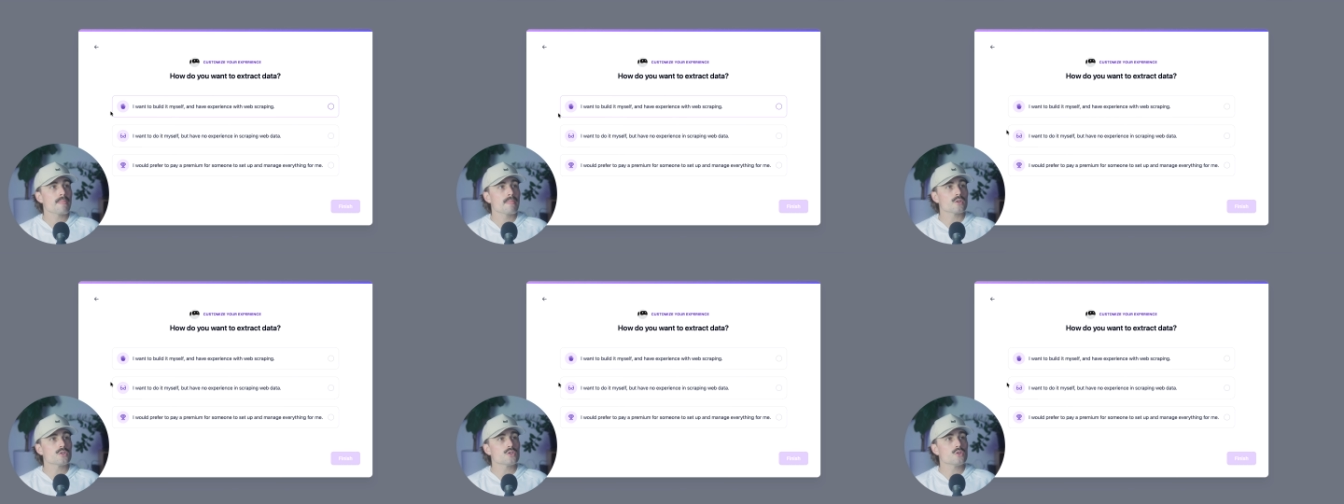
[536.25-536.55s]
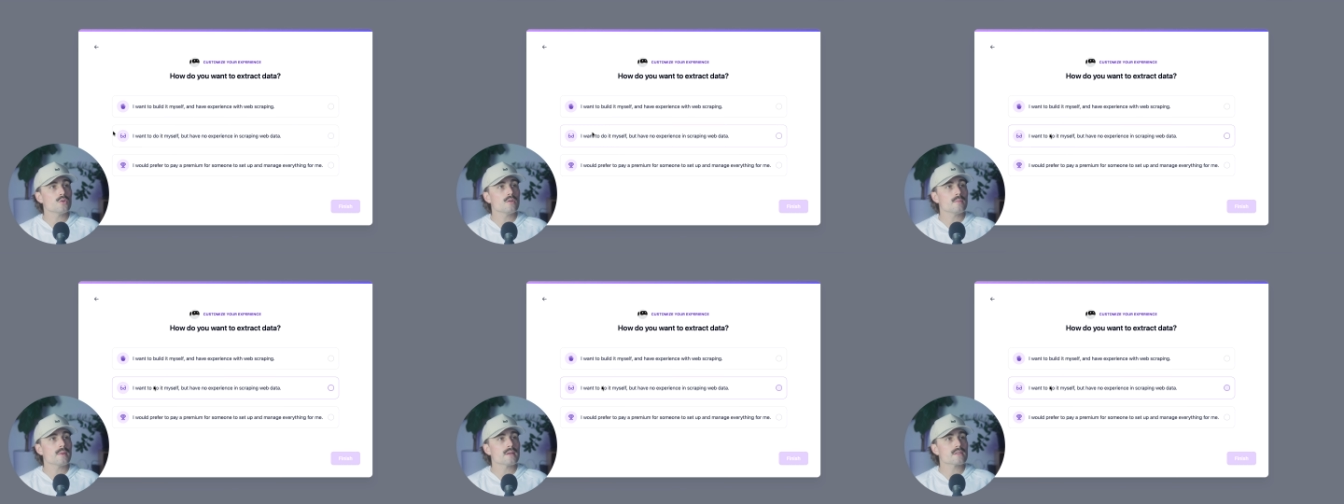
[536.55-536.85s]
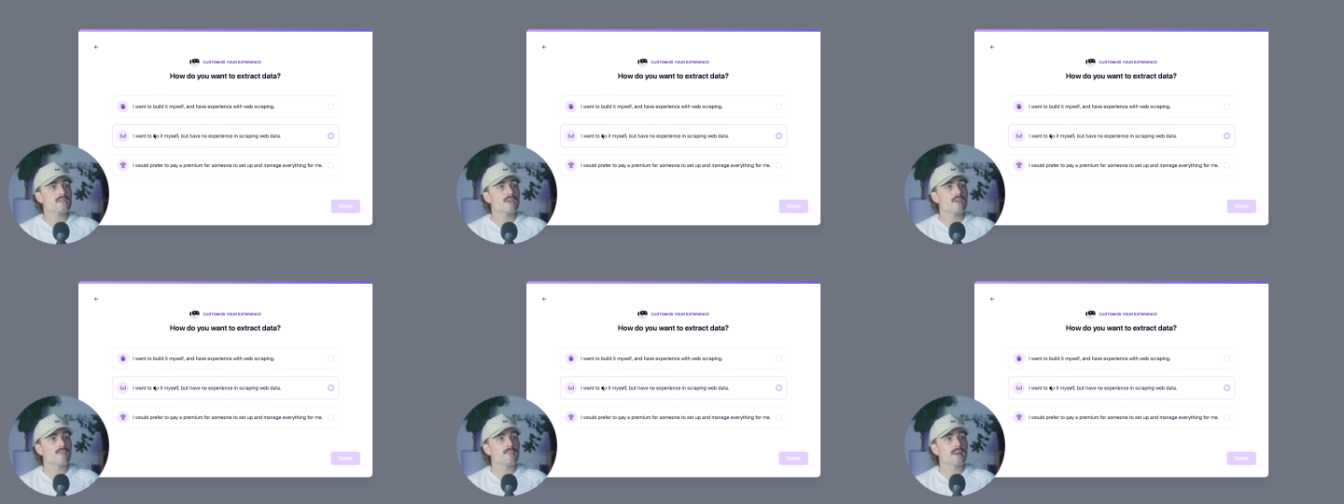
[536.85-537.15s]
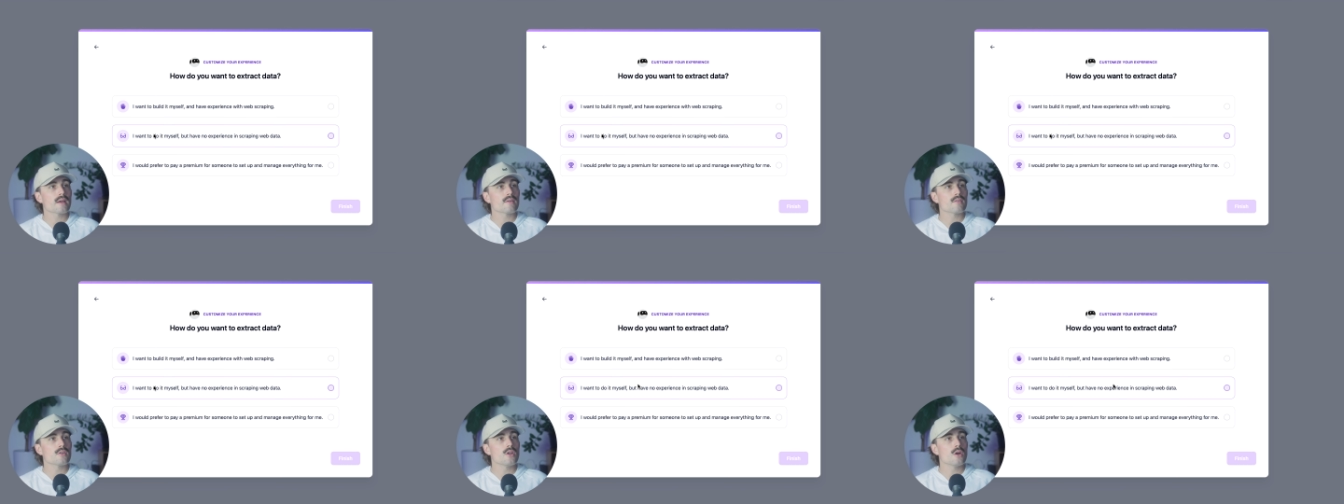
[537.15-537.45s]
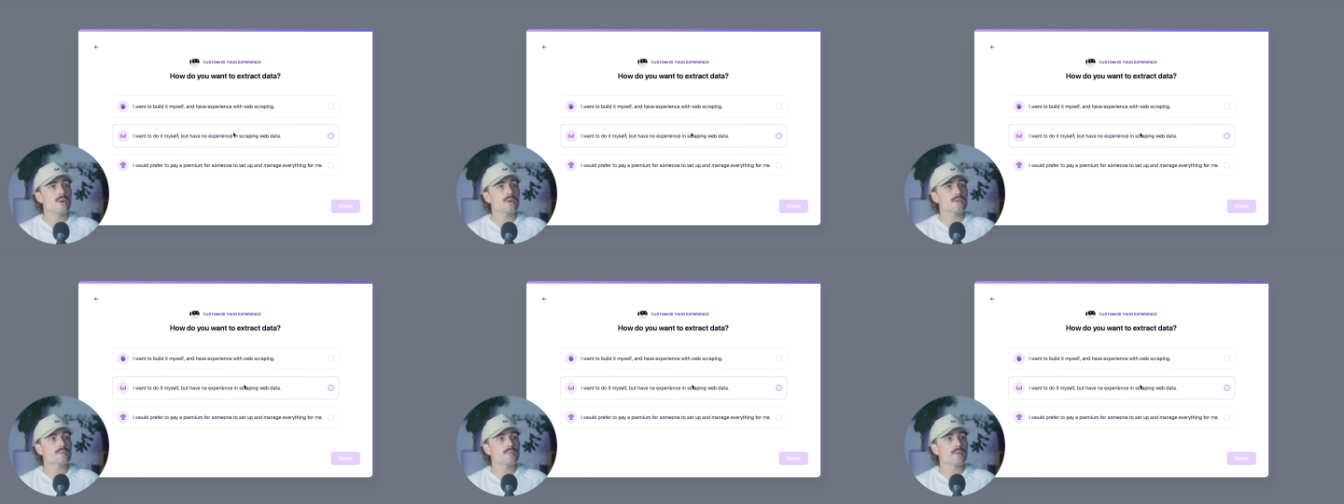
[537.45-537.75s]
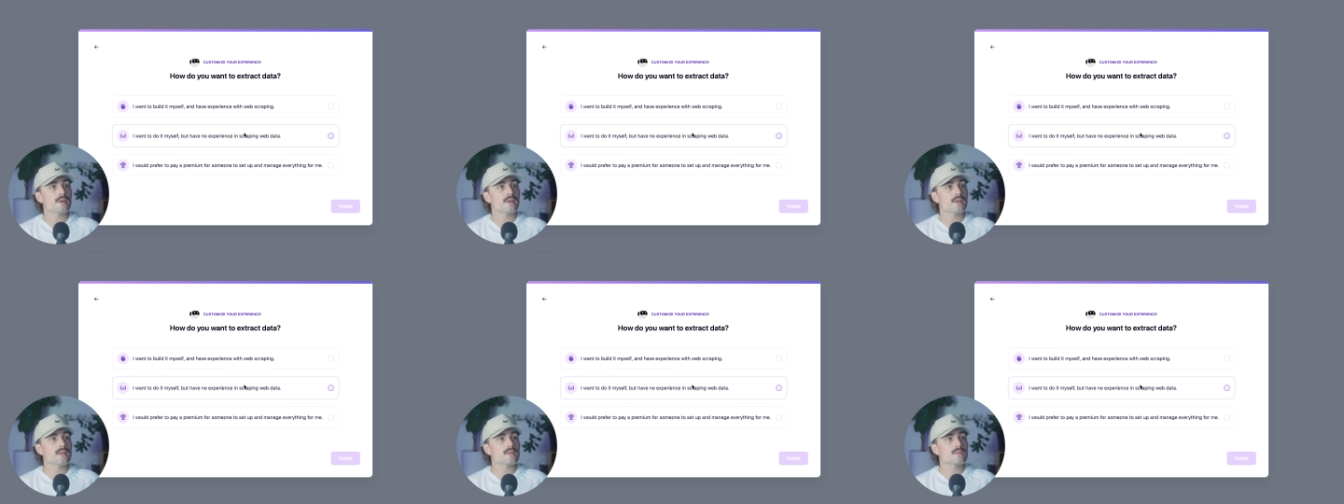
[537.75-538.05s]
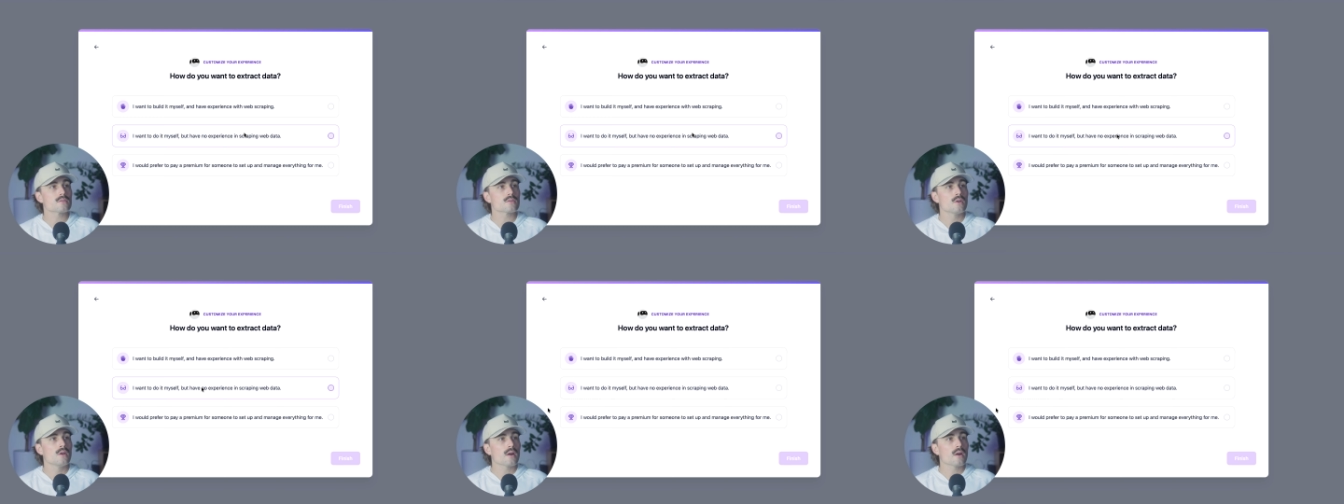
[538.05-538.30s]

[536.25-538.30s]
I want to do it myself but have no experience,